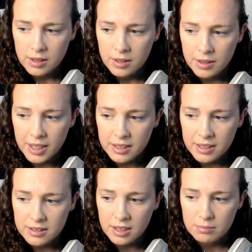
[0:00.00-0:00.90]
Next
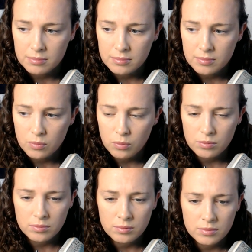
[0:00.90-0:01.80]
up,
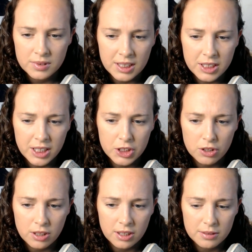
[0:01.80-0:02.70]
DJ
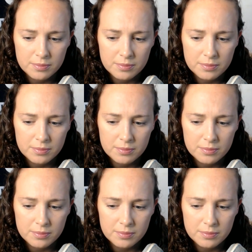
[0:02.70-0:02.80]
Chark.